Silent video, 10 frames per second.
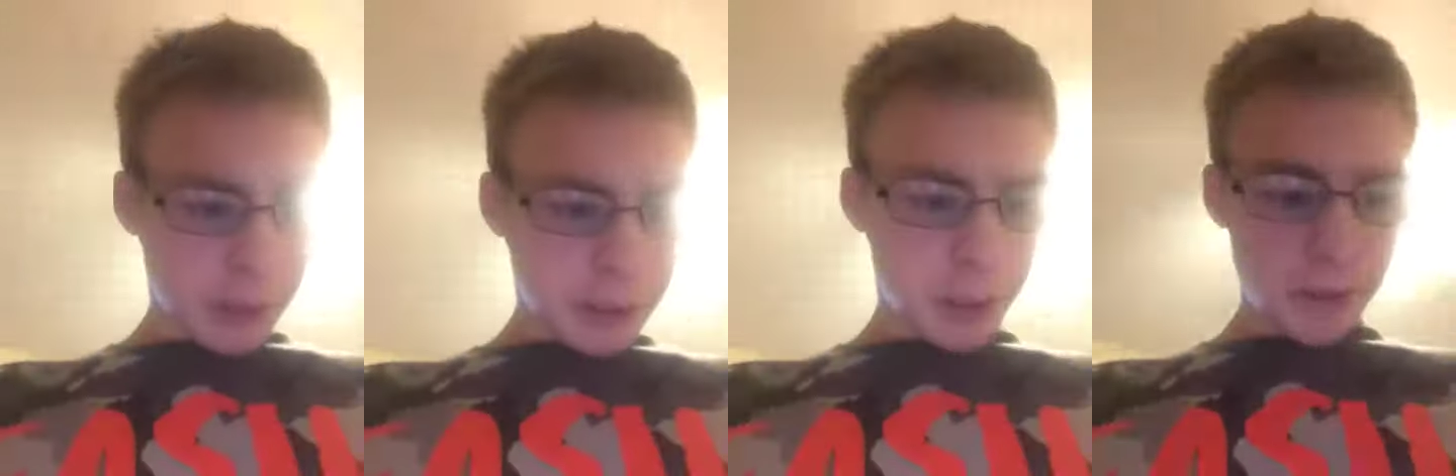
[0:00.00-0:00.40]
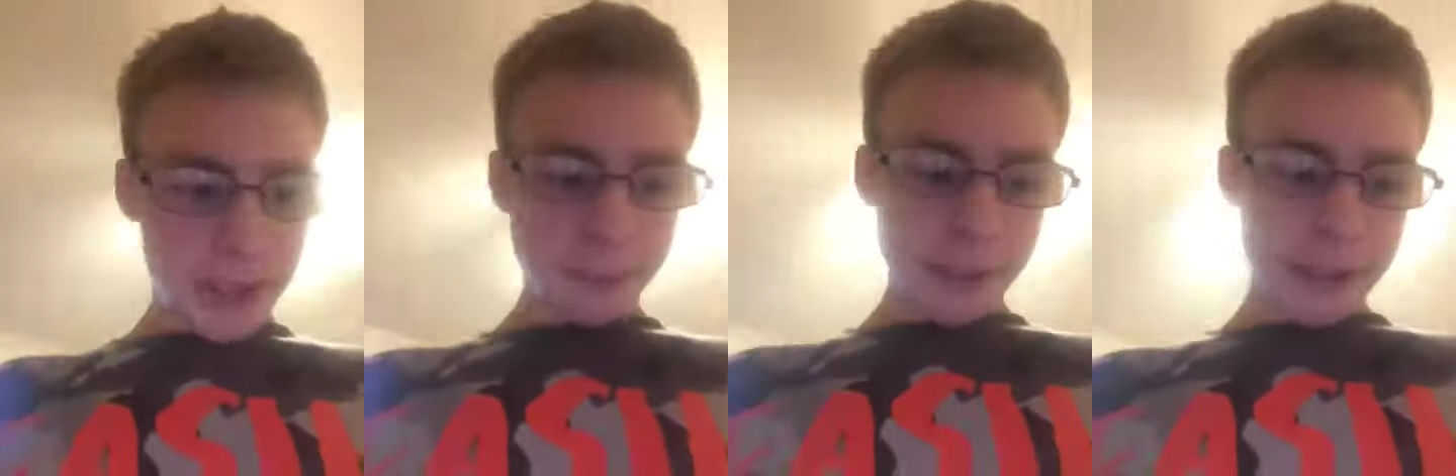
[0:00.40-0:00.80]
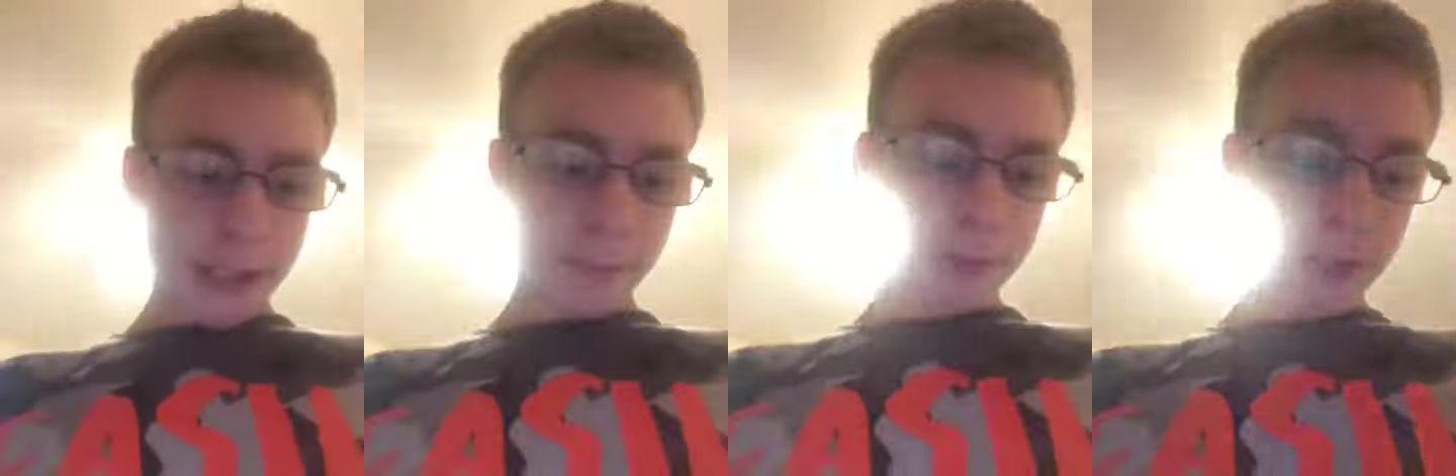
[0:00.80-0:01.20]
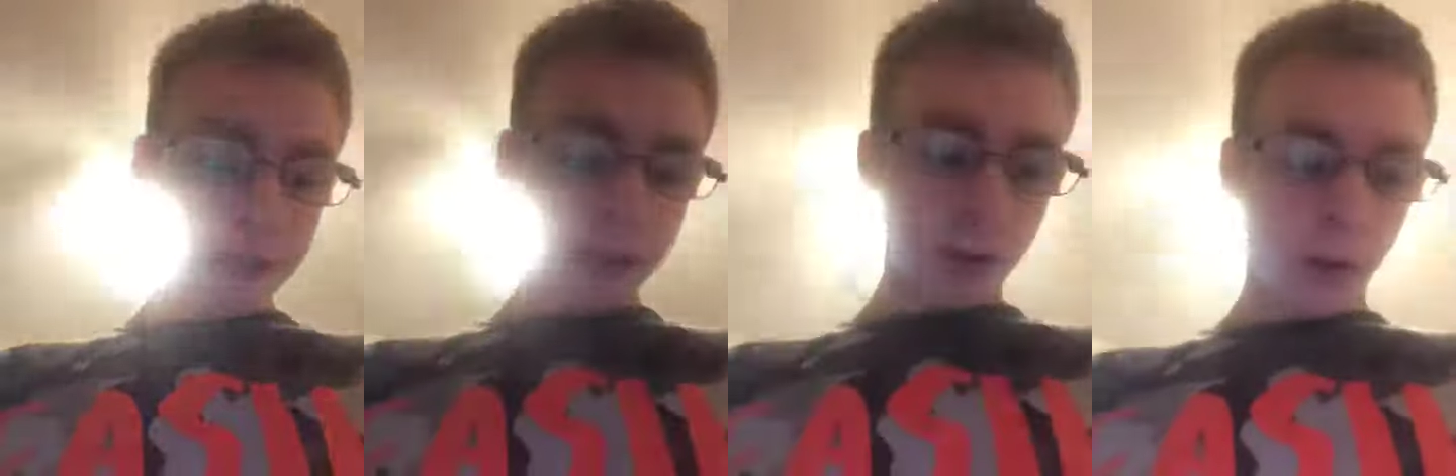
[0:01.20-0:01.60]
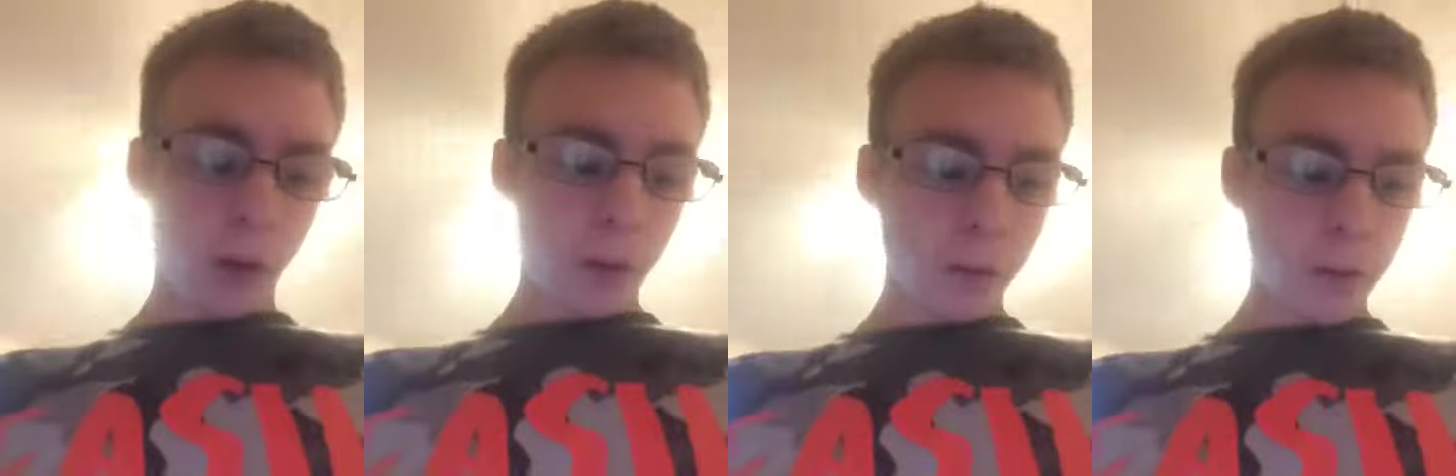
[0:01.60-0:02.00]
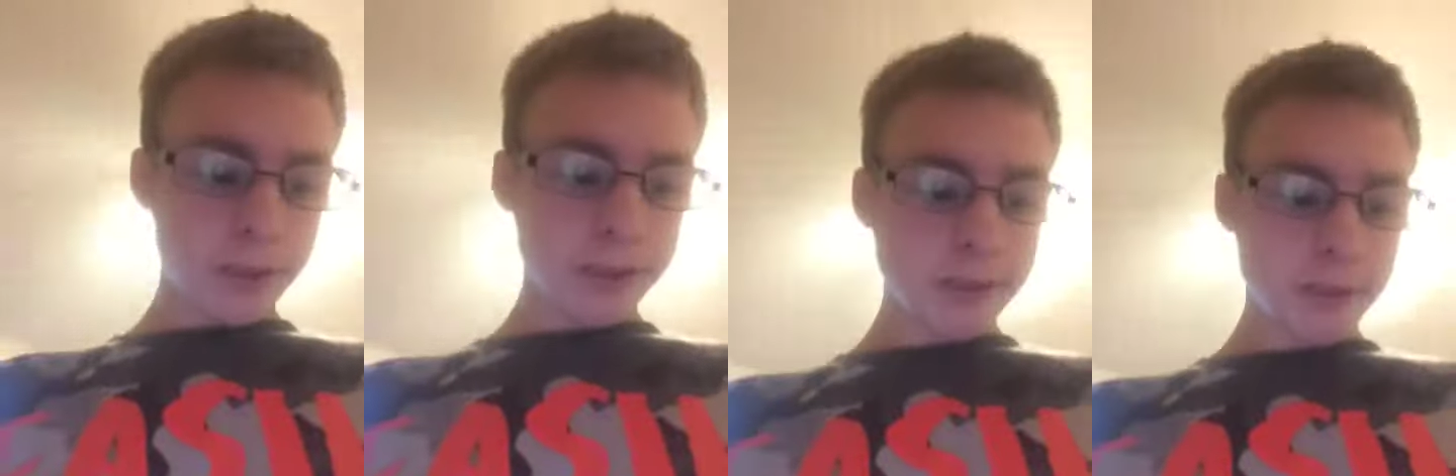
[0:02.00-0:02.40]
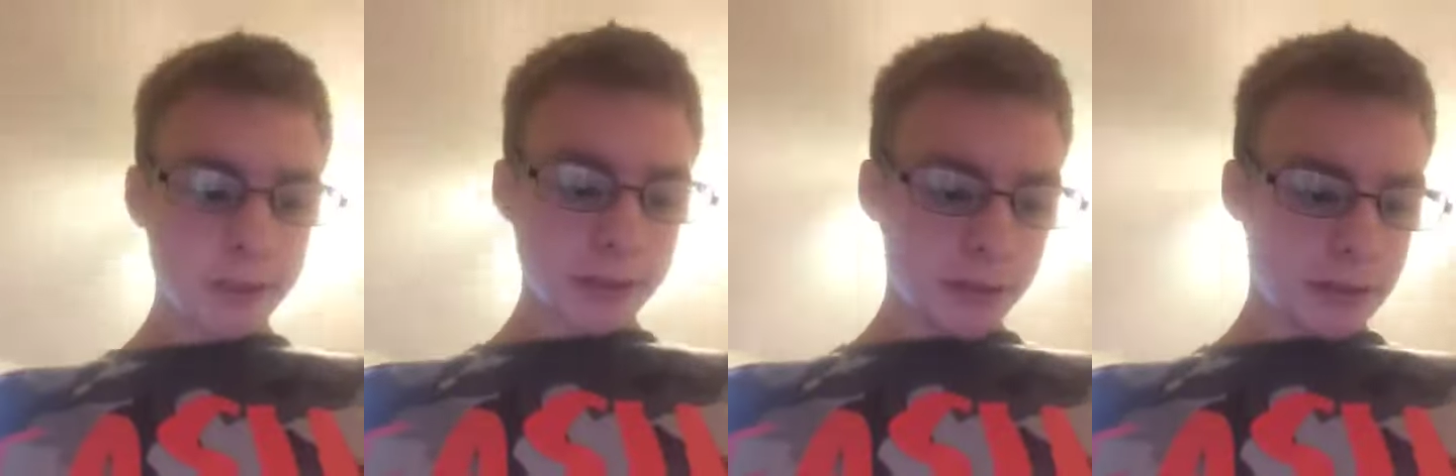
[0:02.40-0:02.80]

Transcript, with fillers: Toadette, play time trials on all courses.